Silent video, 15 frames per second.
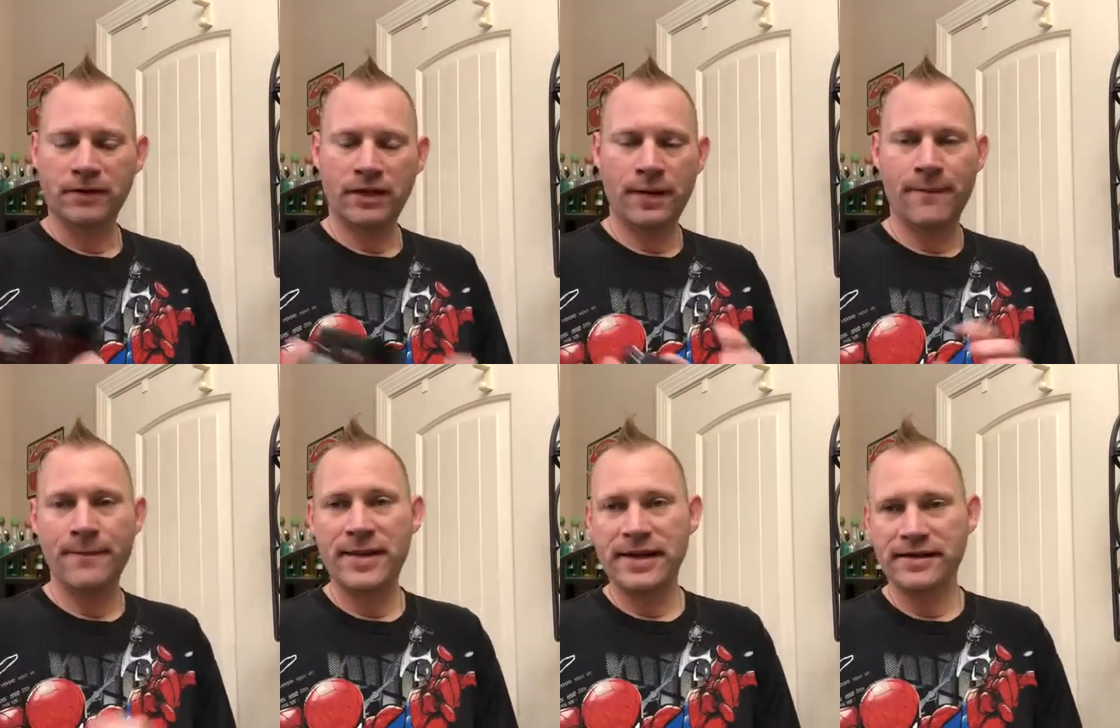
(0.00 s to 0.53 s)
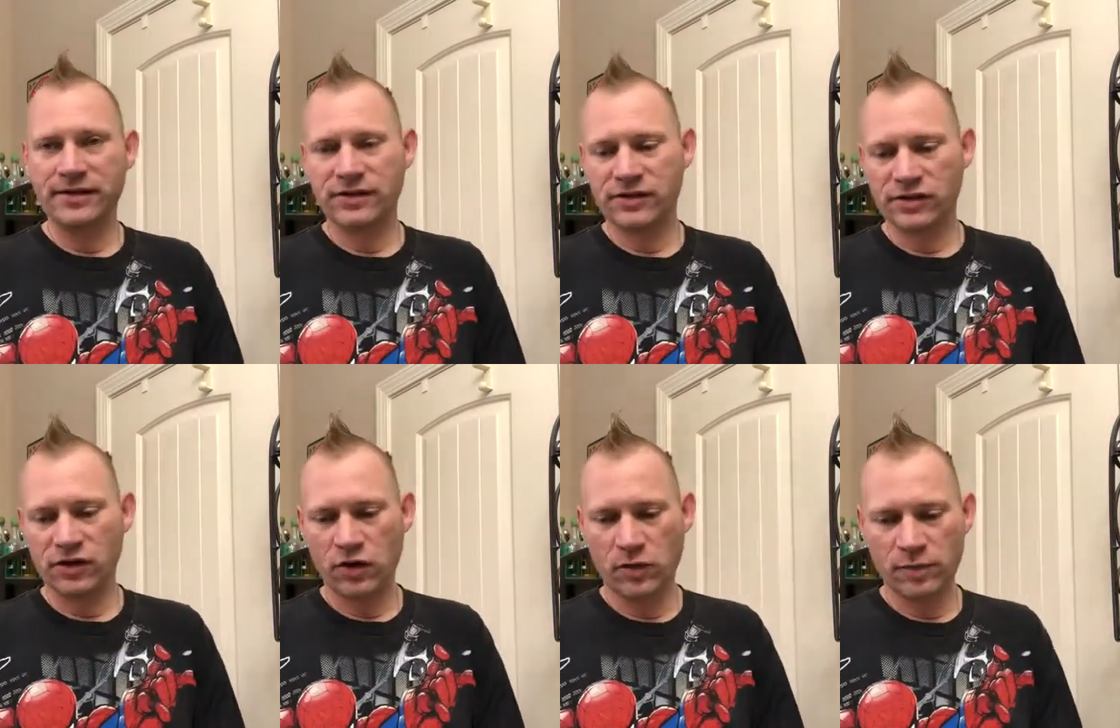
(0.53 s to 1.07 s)
Amazing
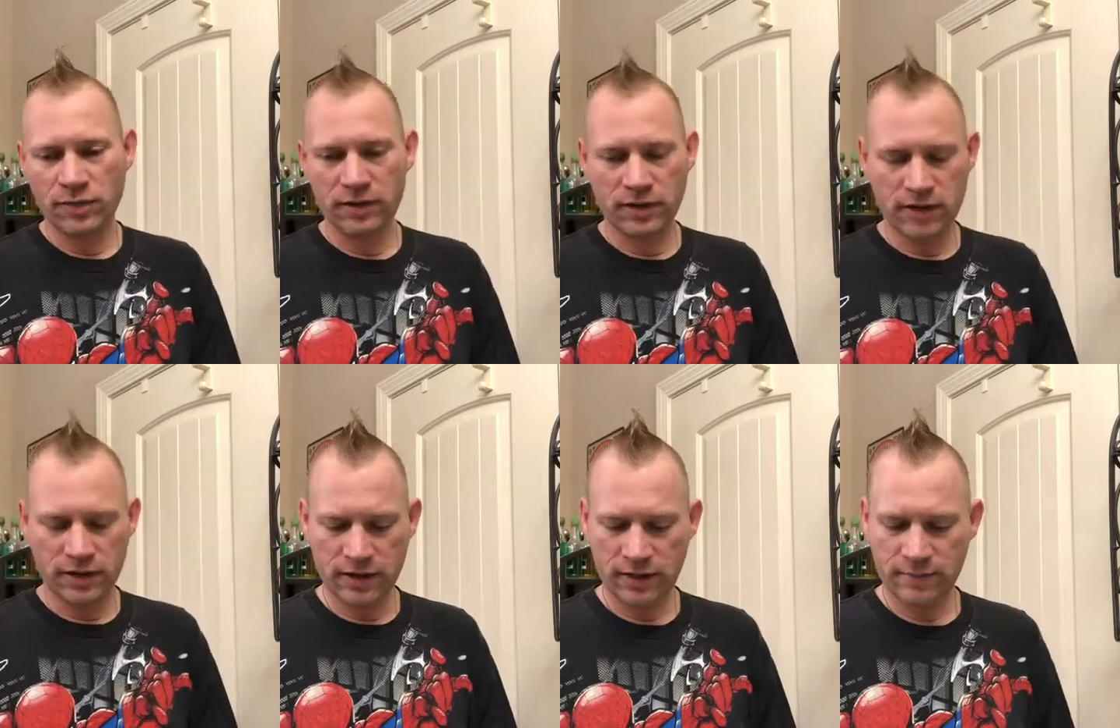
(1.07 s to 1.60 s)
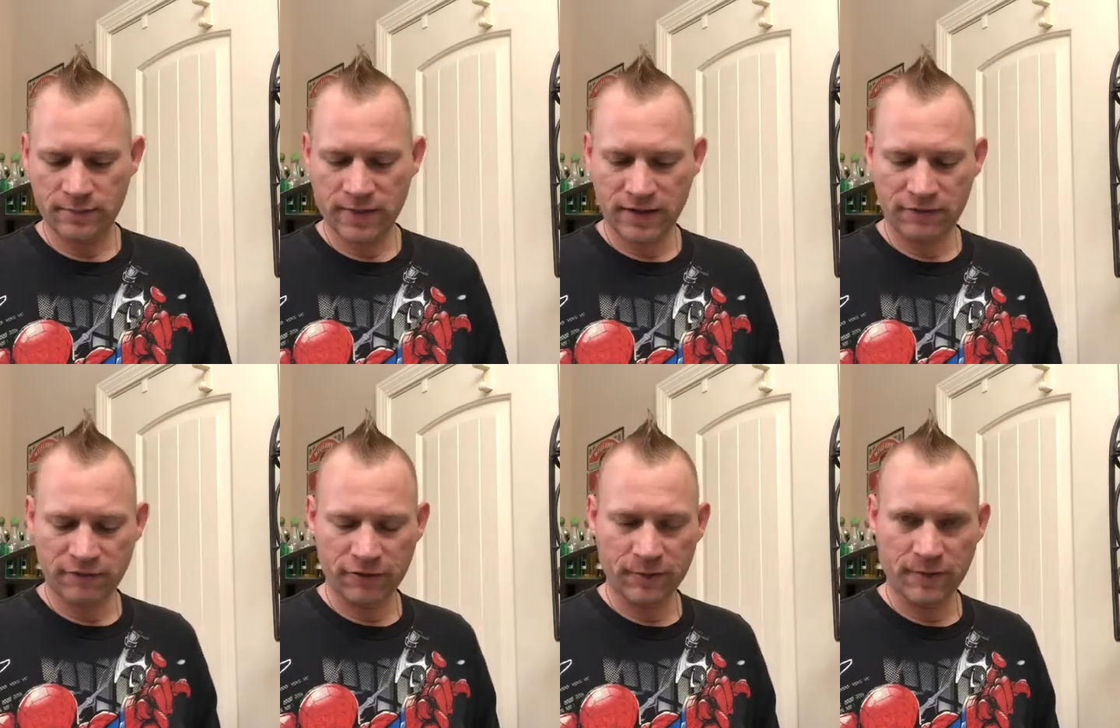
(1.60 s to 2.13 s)
soap,
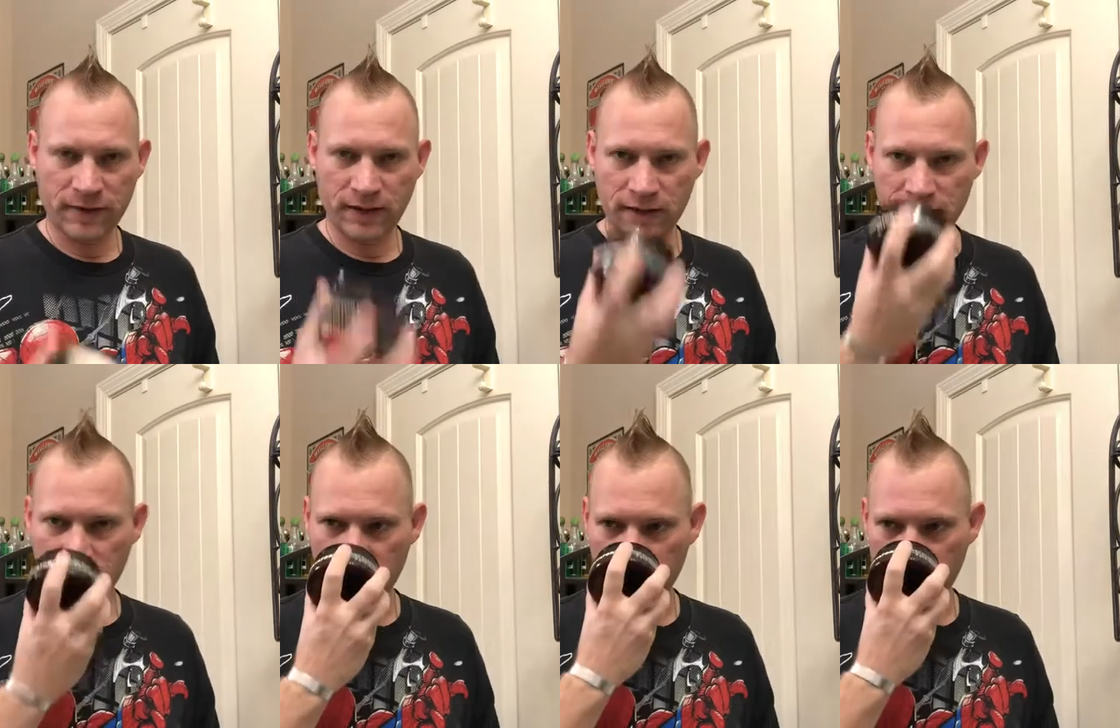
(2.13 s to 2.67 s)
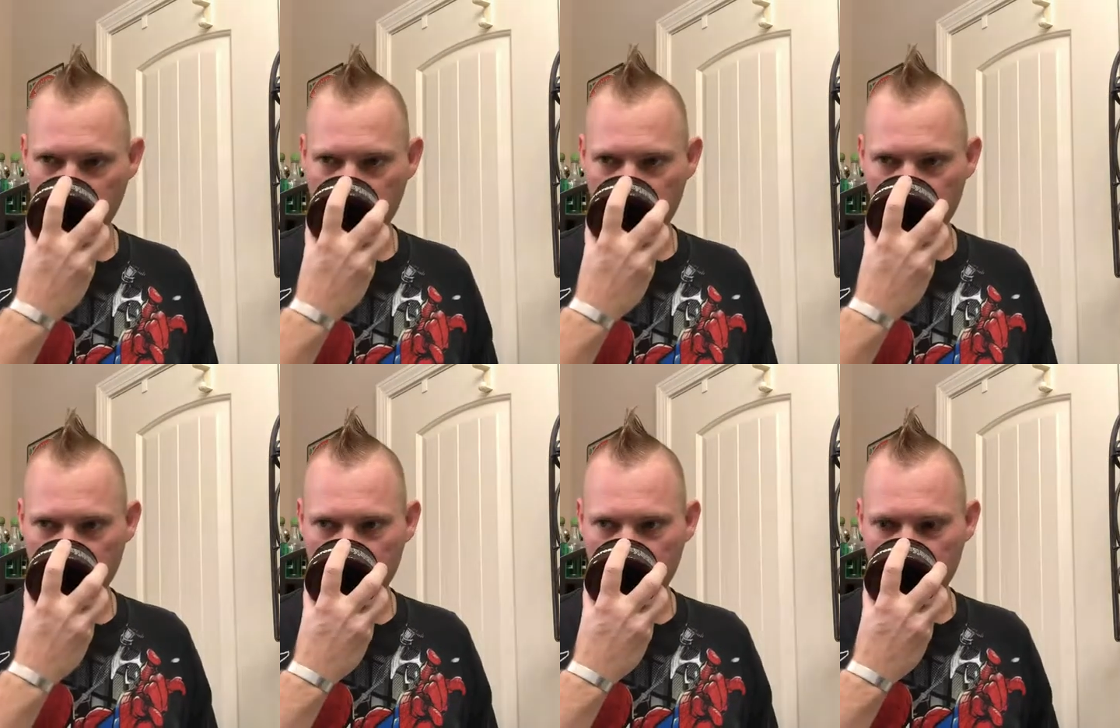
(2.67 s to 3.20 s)
made from a
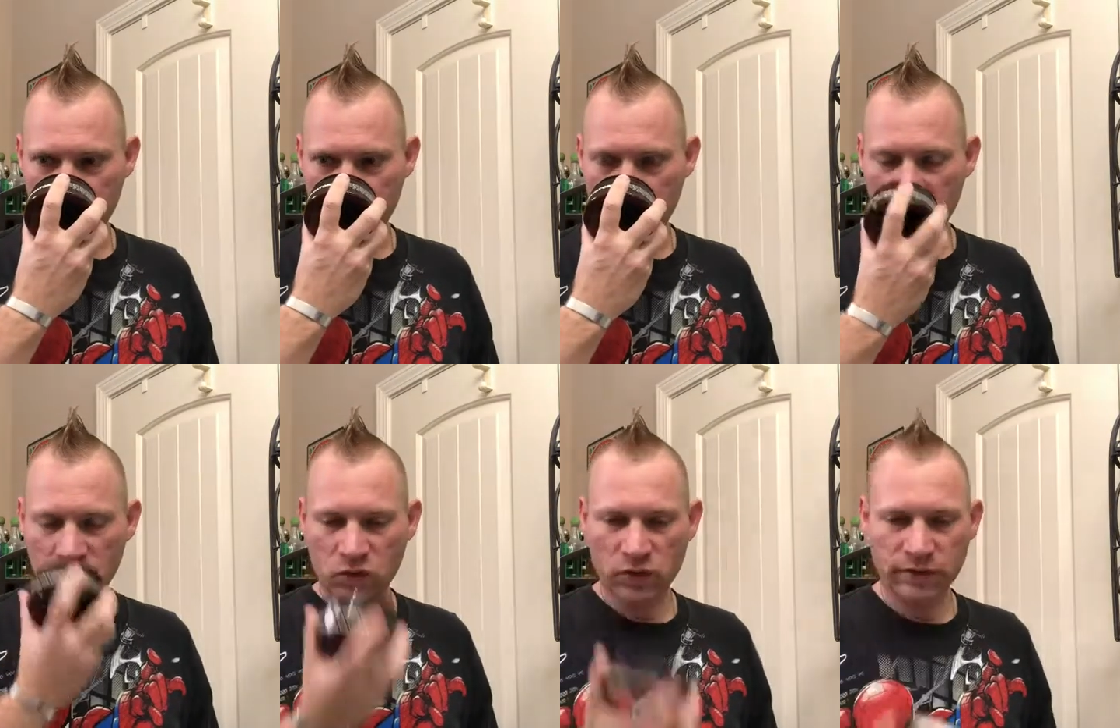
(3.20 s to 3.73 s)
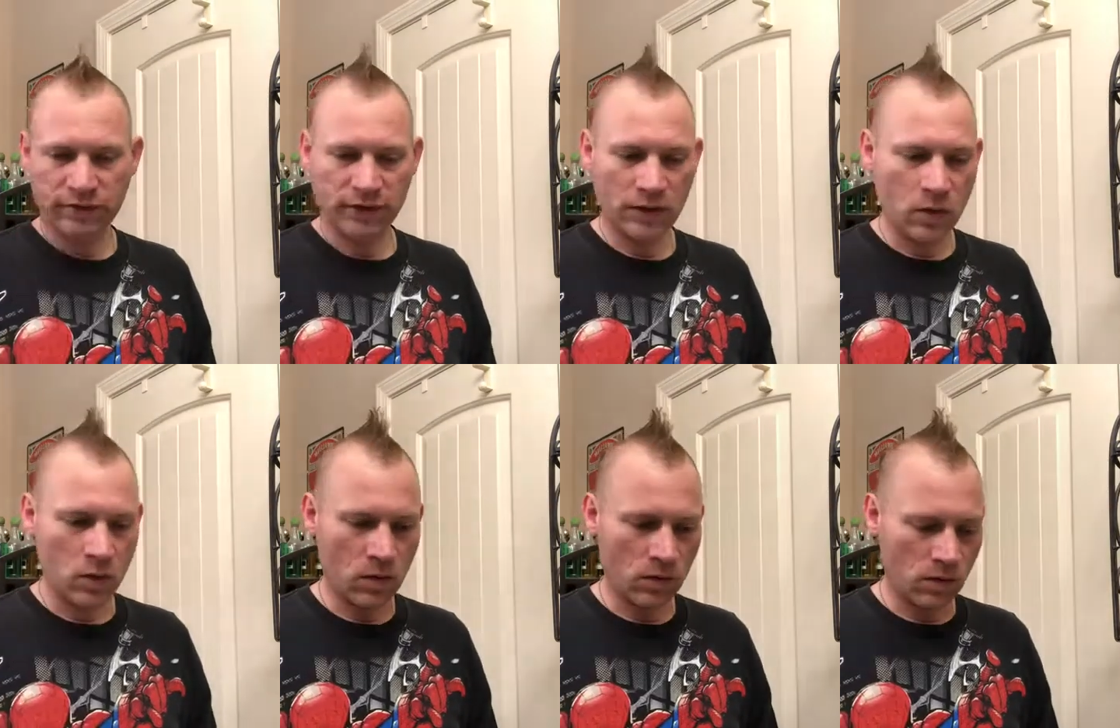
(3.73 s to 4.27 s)
sort of a
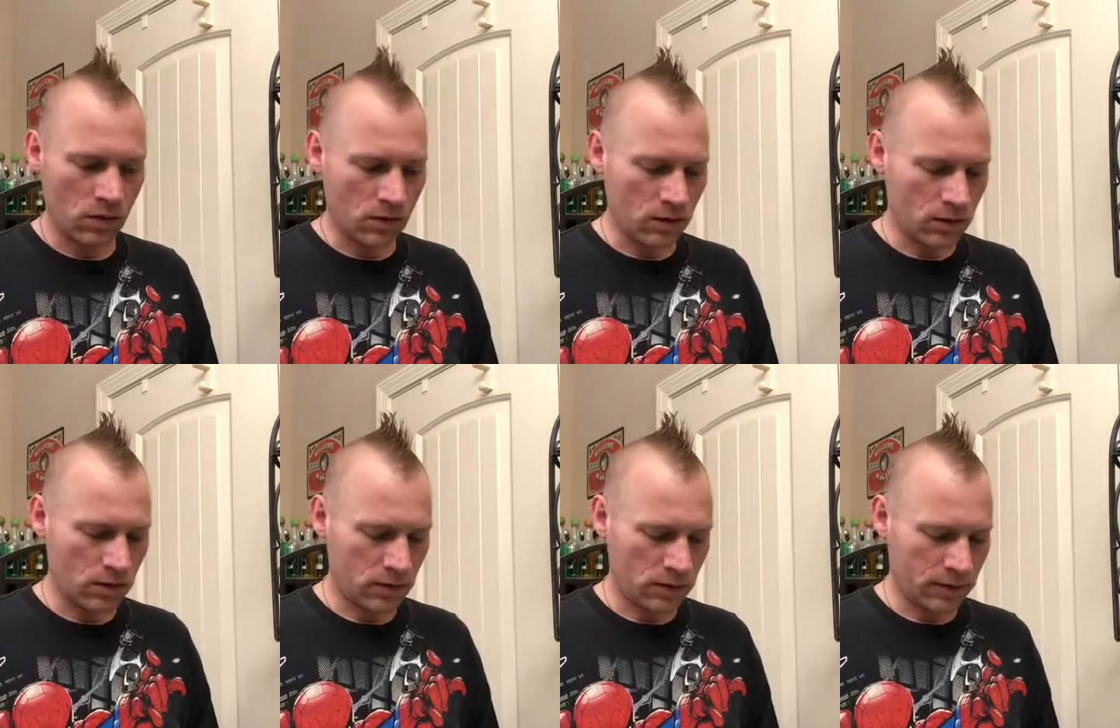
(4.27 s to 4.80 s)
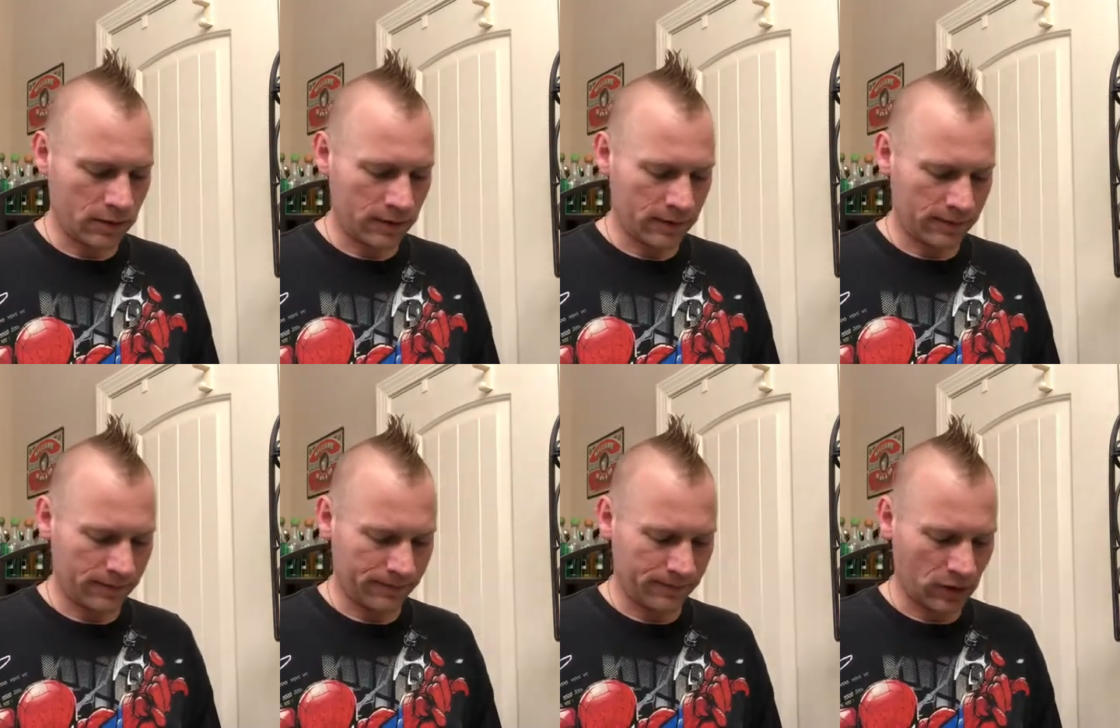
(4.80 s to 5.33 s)
local
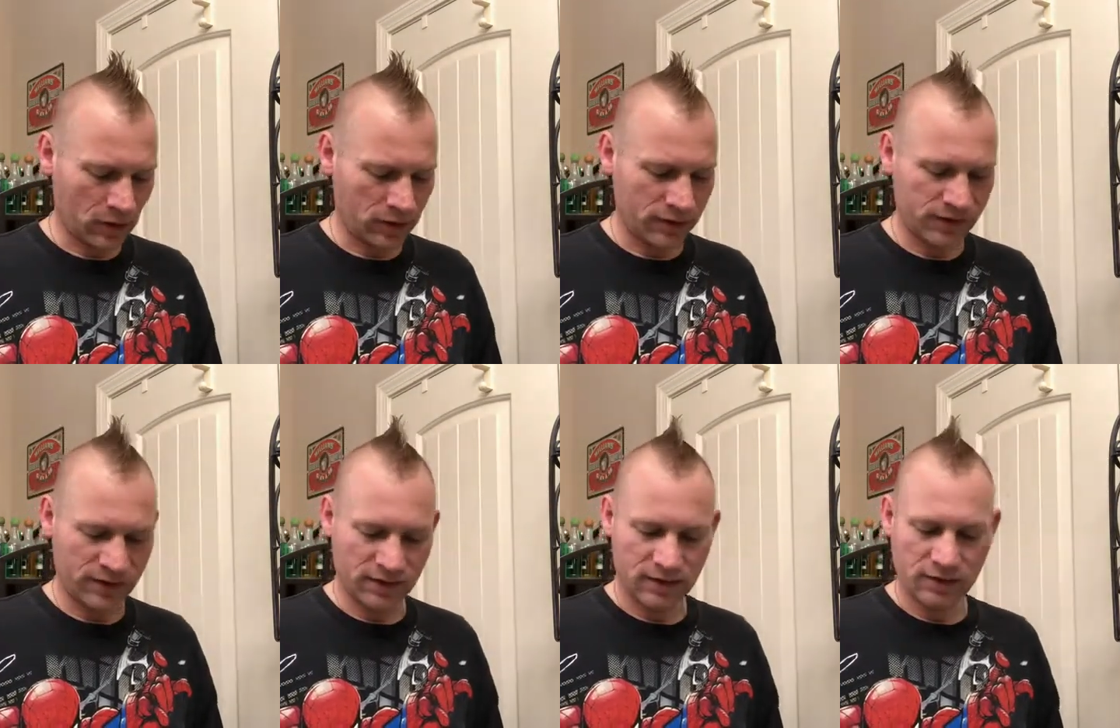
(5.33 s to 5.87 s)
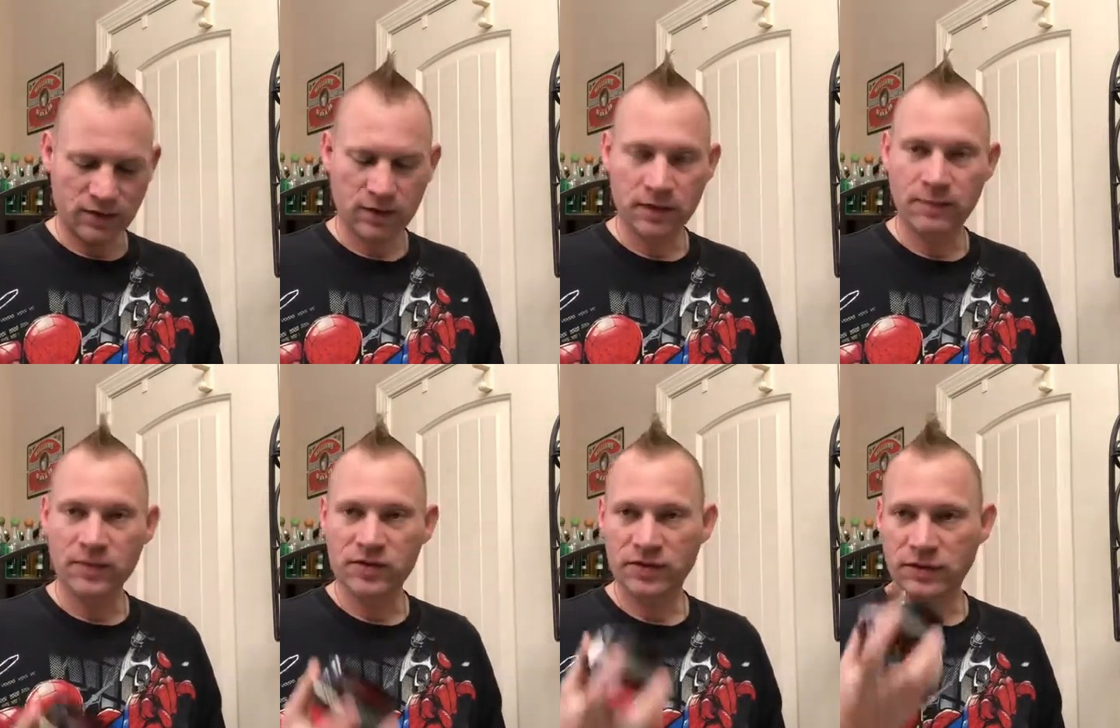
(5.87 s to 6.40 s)
artisan
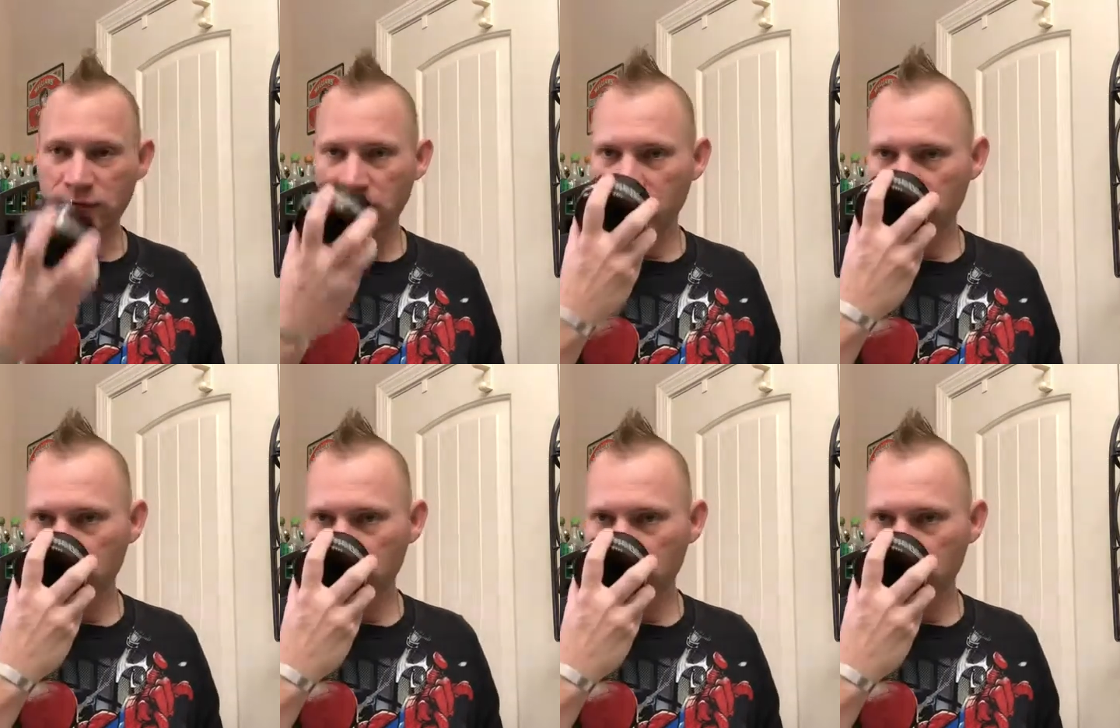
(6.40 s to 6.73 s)
in Missouri.